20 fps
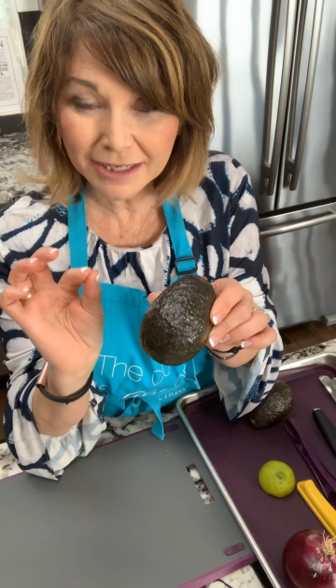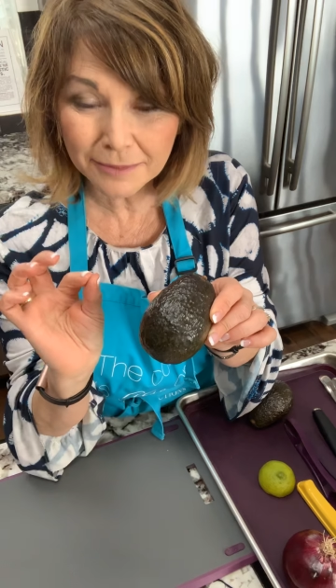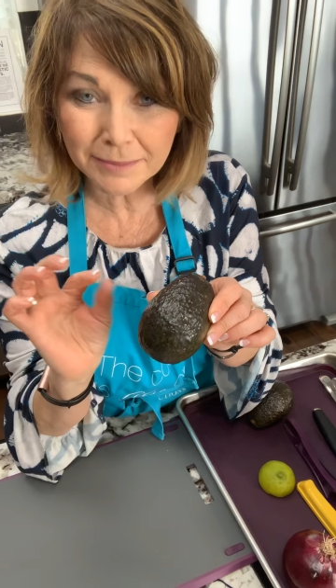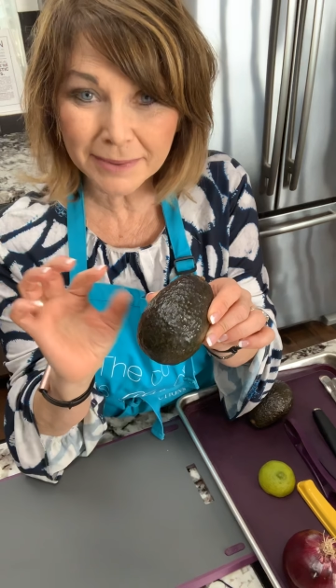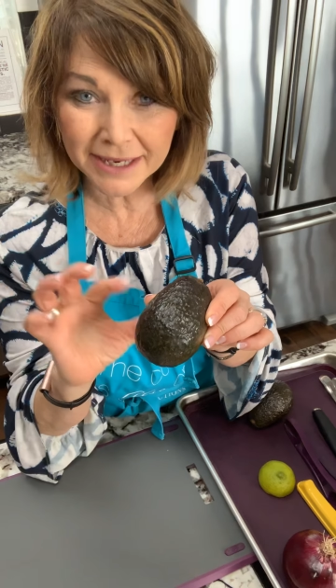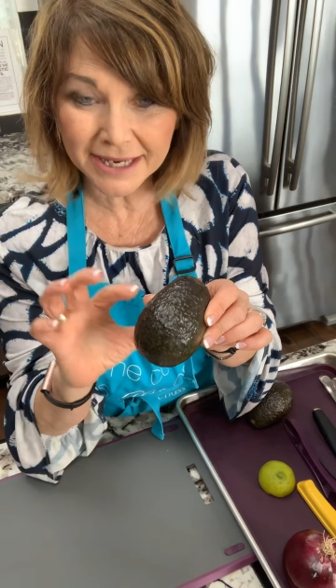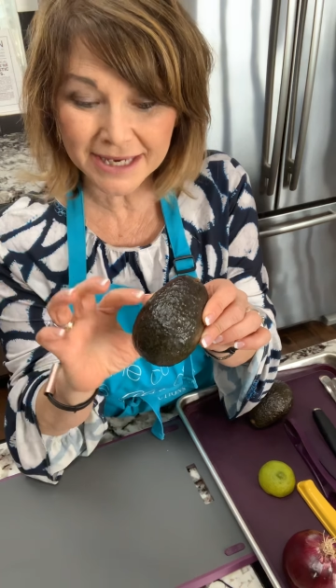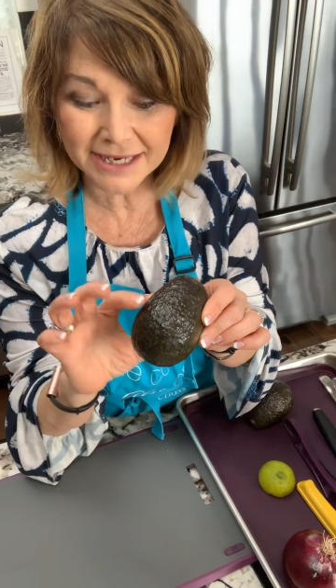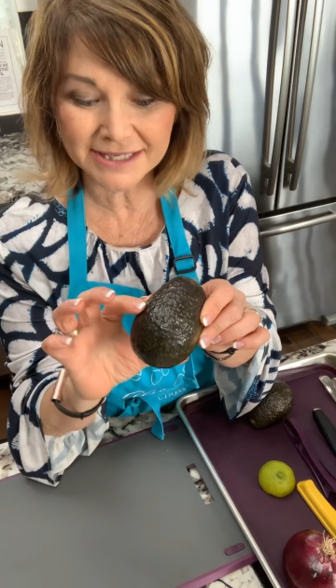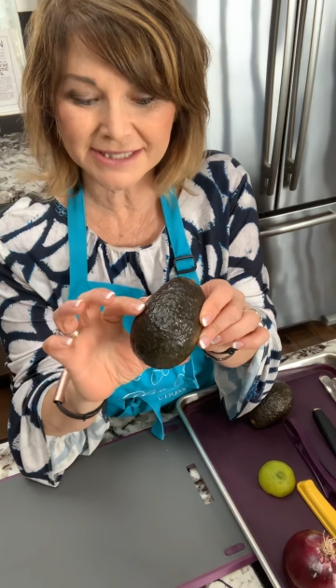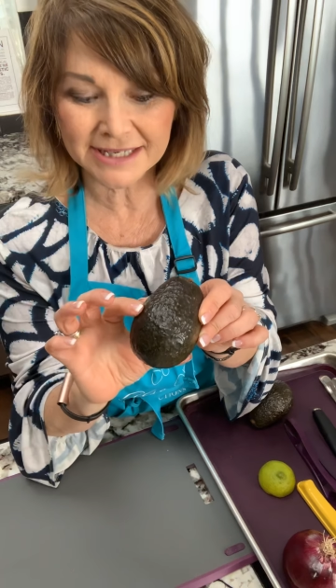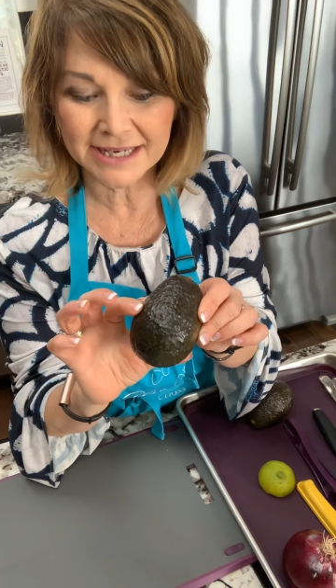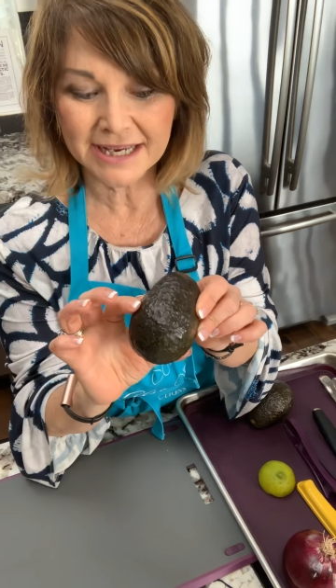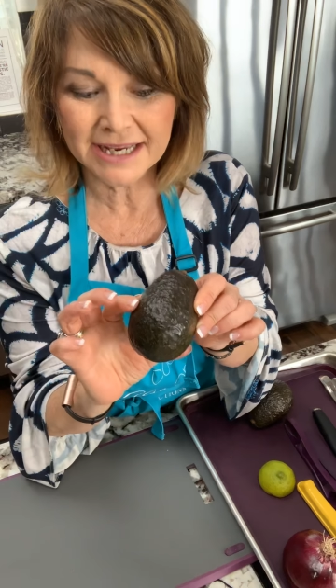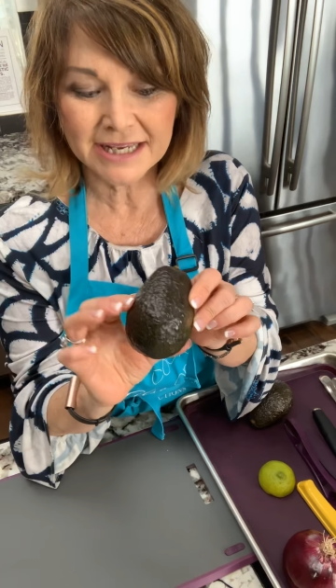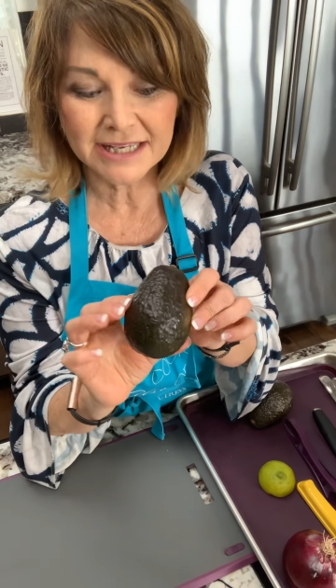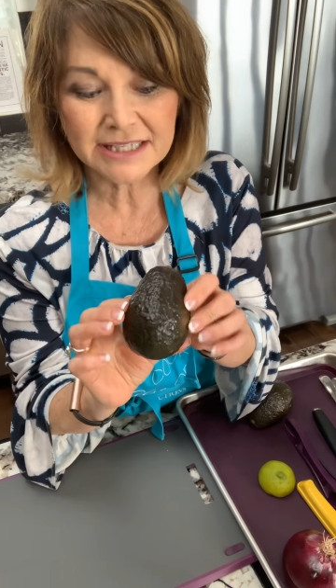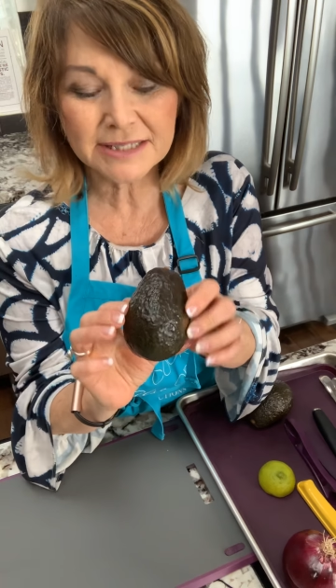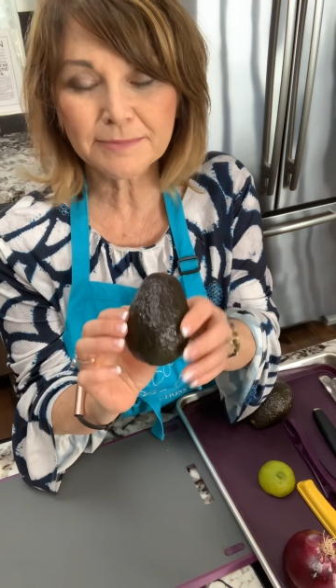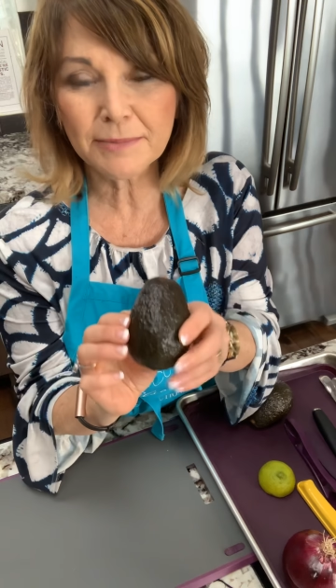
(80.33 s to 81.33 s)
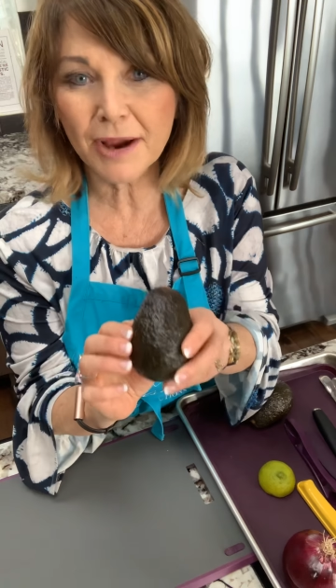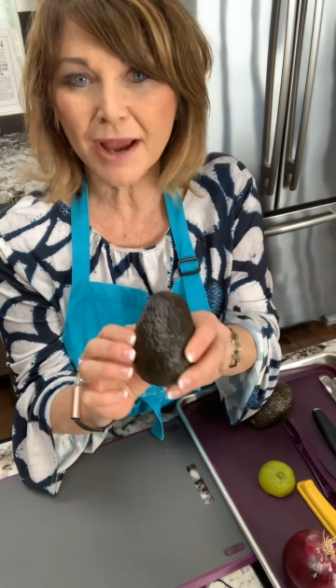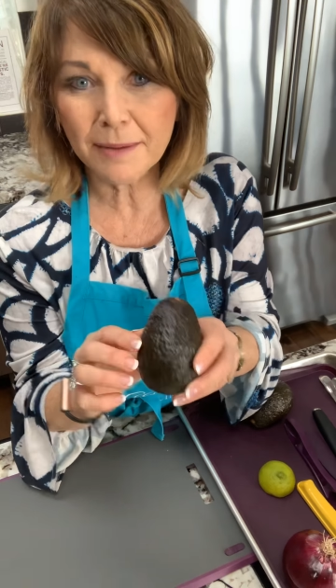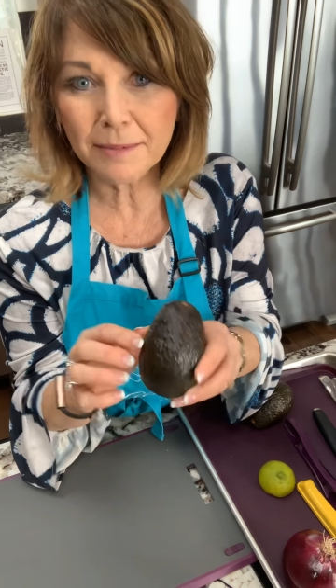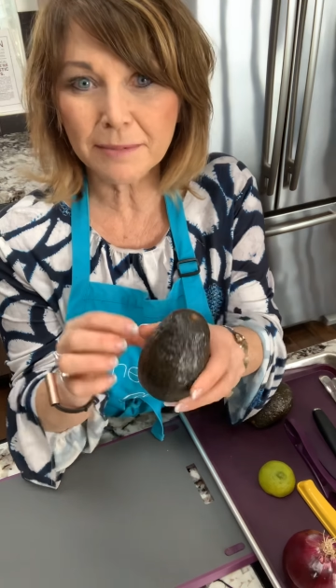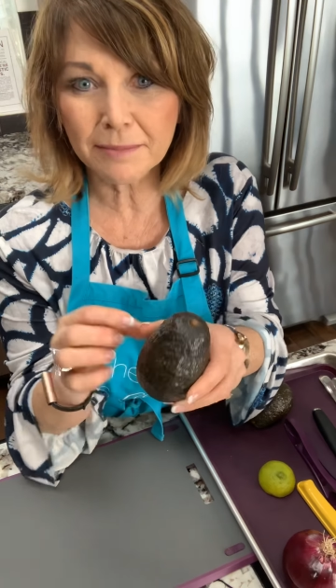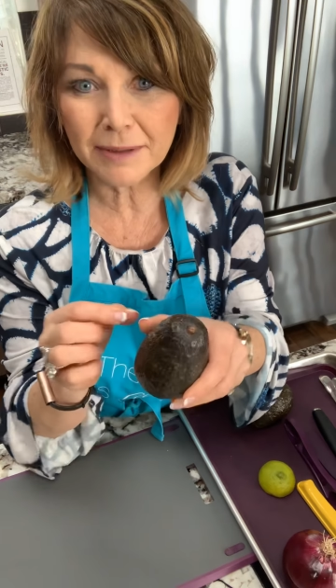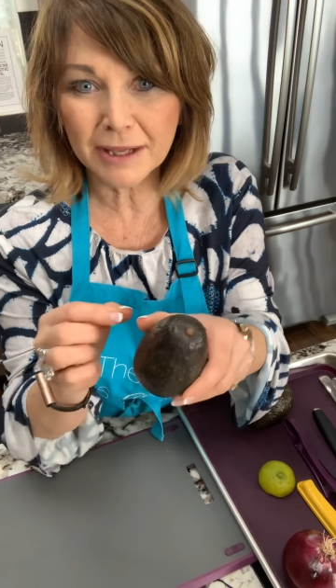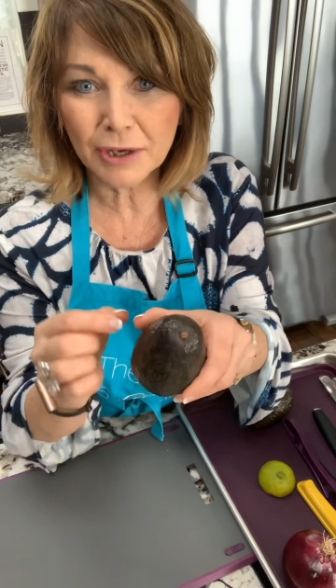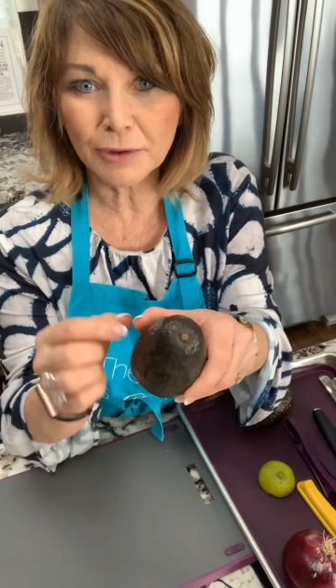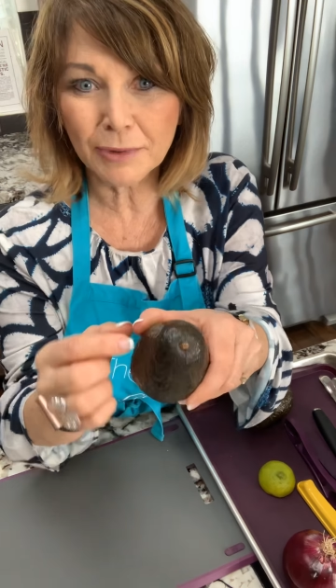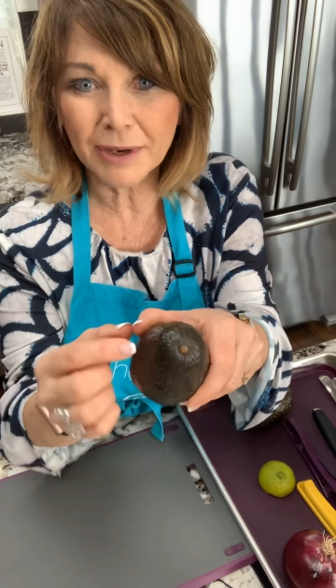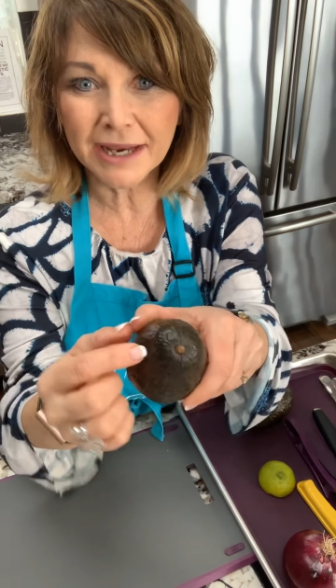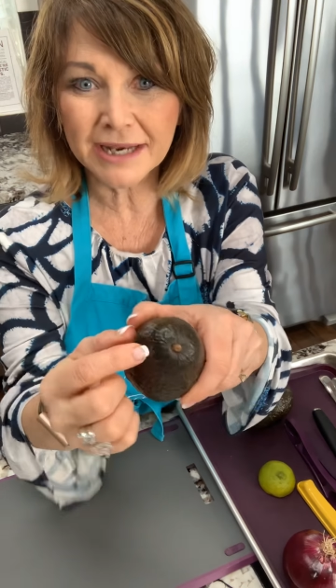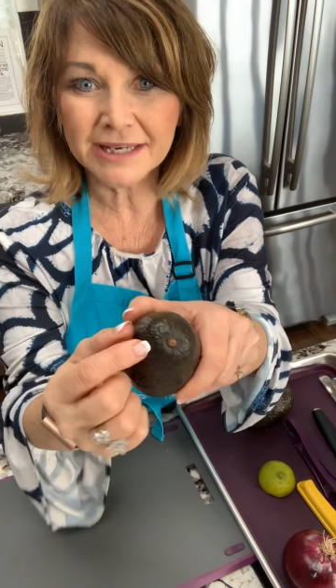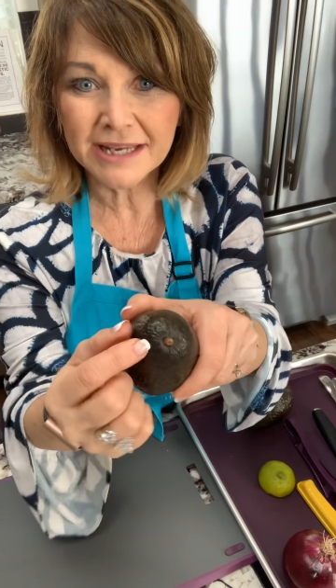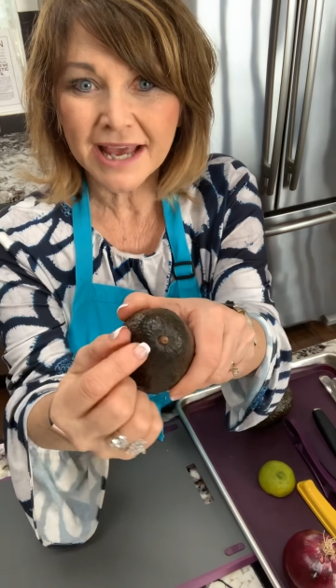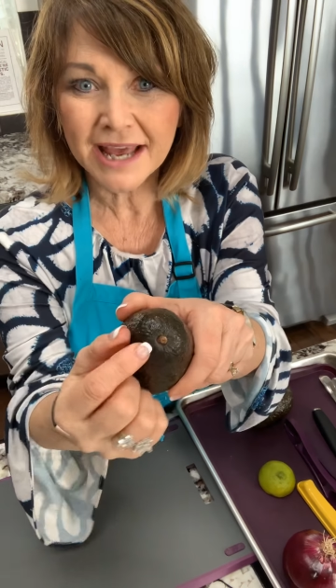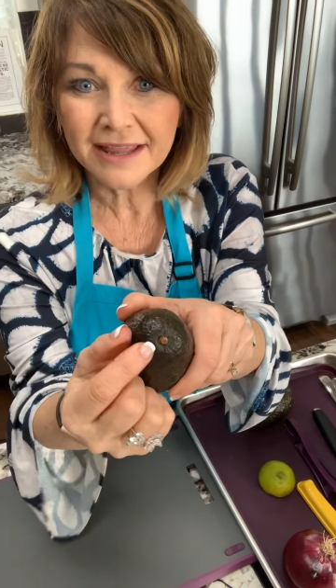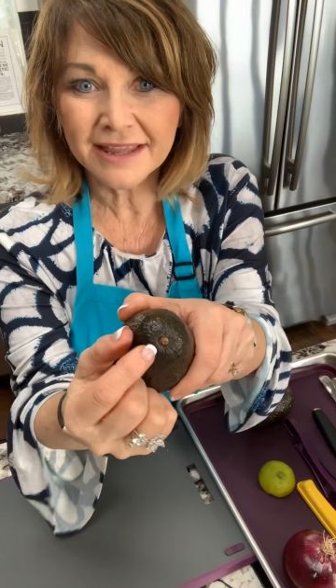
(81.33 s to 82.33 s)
bit, it's probably great.